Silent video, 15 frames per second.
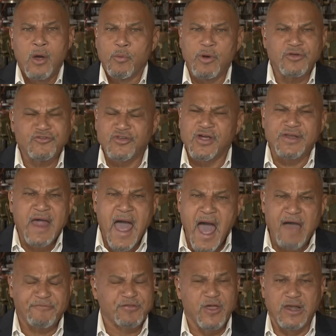We shouldn't
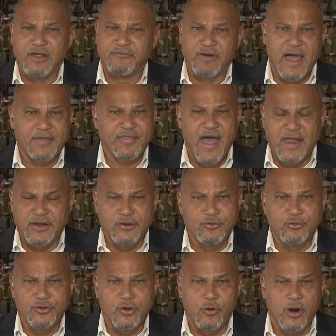have to live like that in
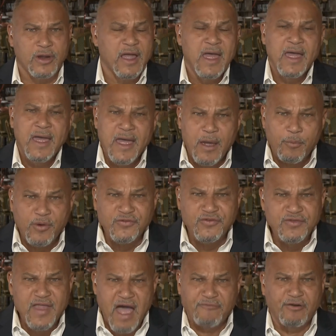New York. It
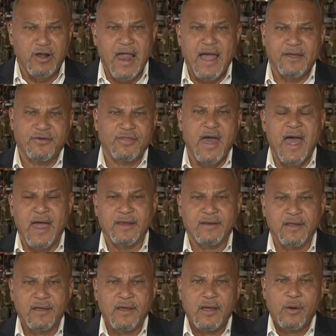was never like that.
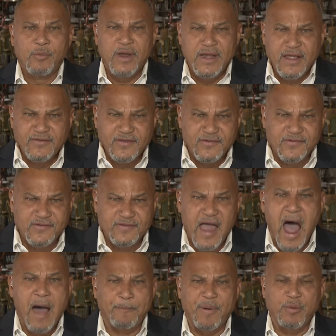We need to
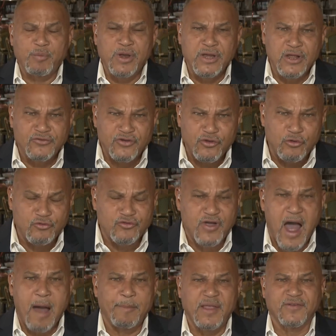stop it. We need to use
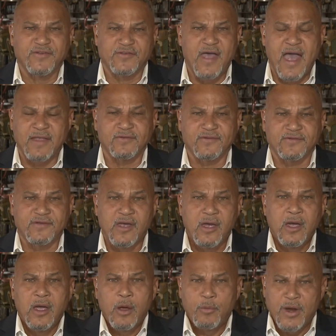common sense.
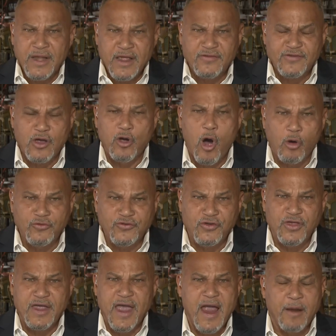We need to go to
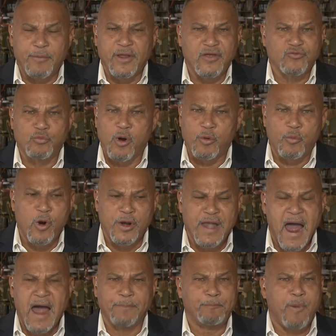the areas where we're
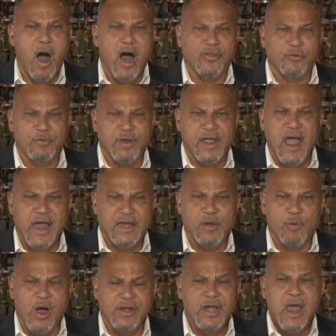not bothering
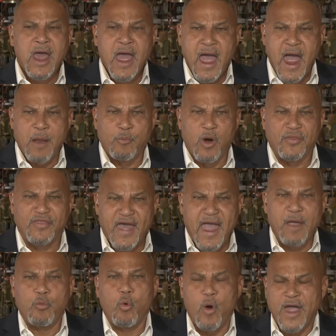anyone and where
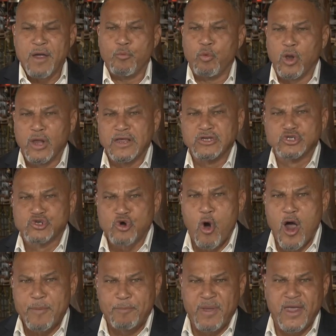it will
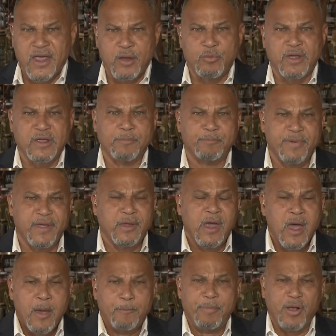enjoy being. We can
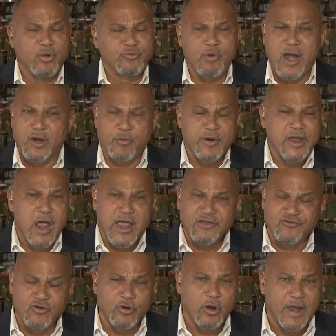build
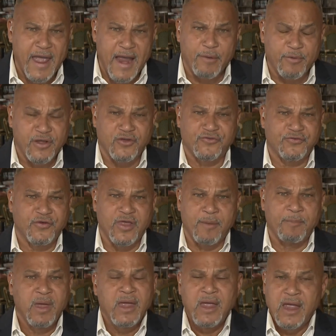recreational areas for
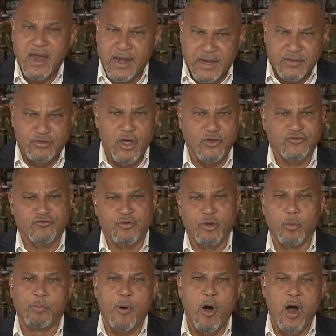them in
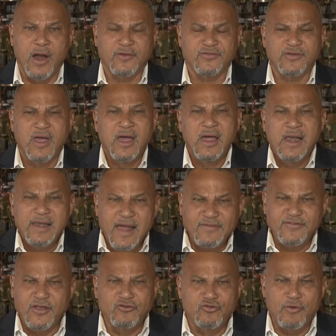industrial parks.
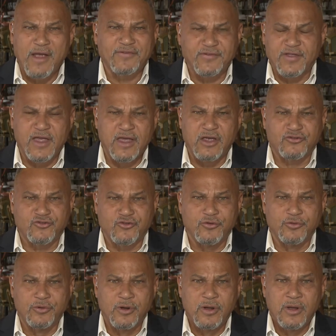Let's address the
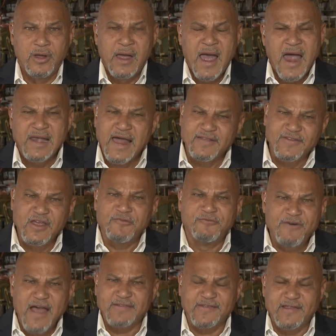issue, and let's
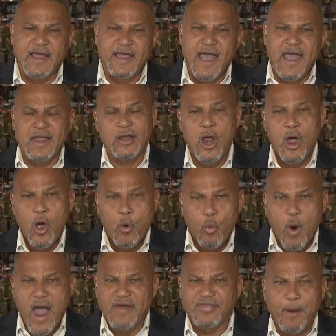investigate
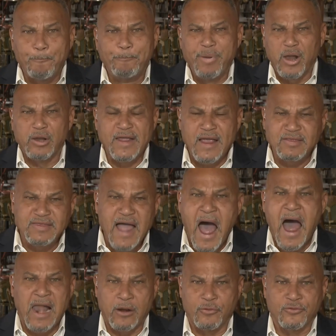where the $1 billion
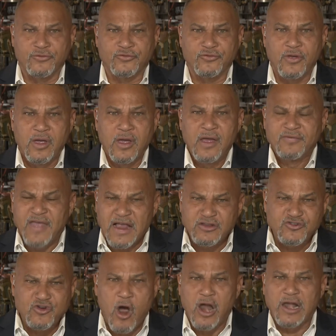that
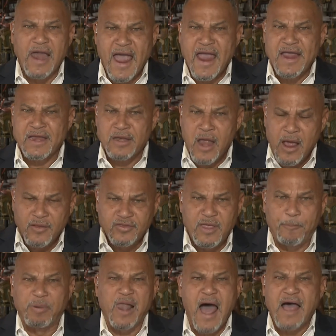Charlene
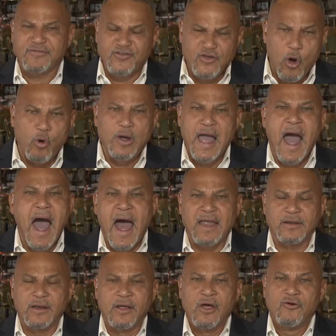de Blasio
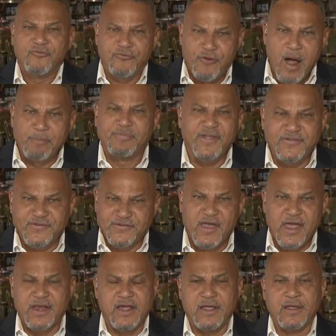got from the
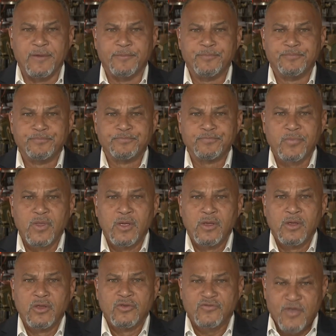city
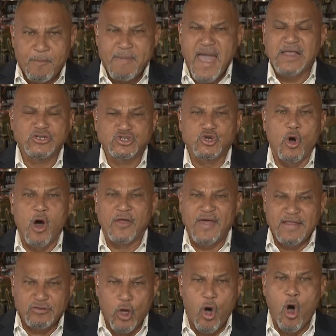to make sure
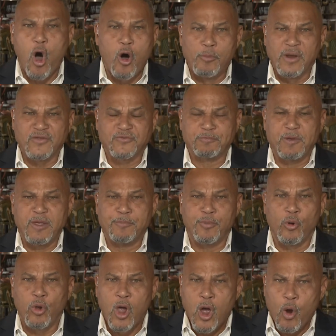that the homeless
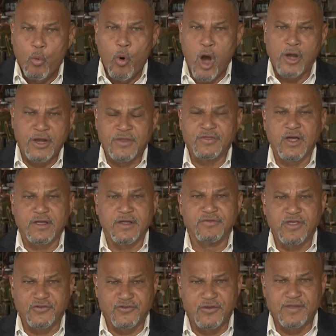people weren't in the
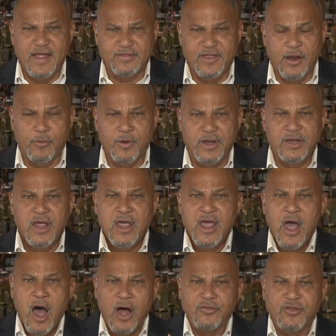condition that they're in.
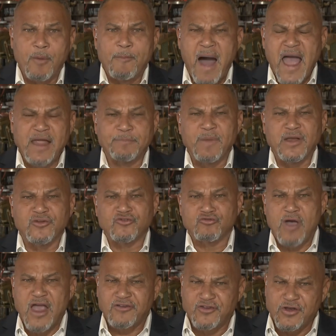Under my
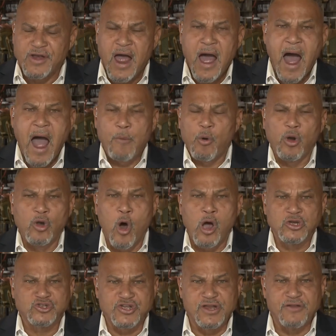administration, I will
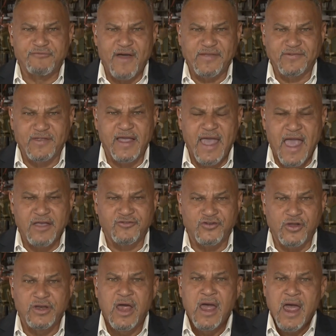launch an
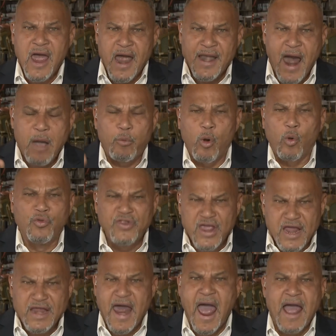investigation, and I will
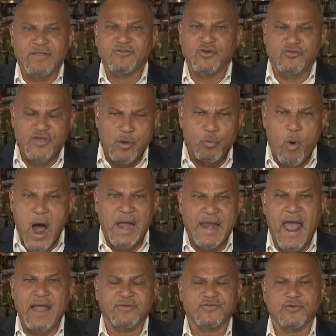need answers and want
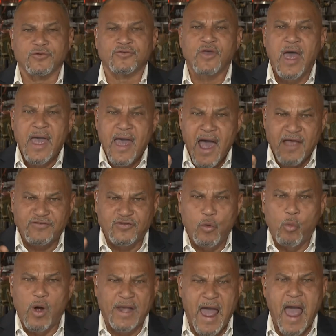answers as to
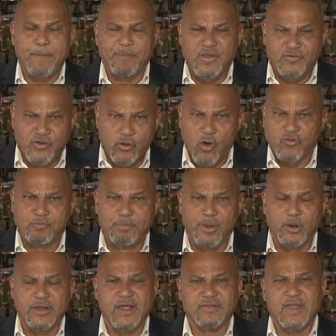what happened to those $1
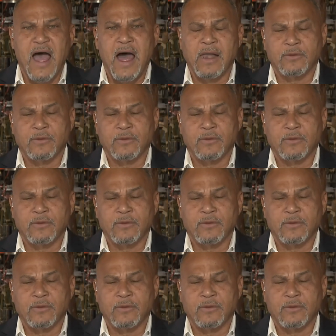billion.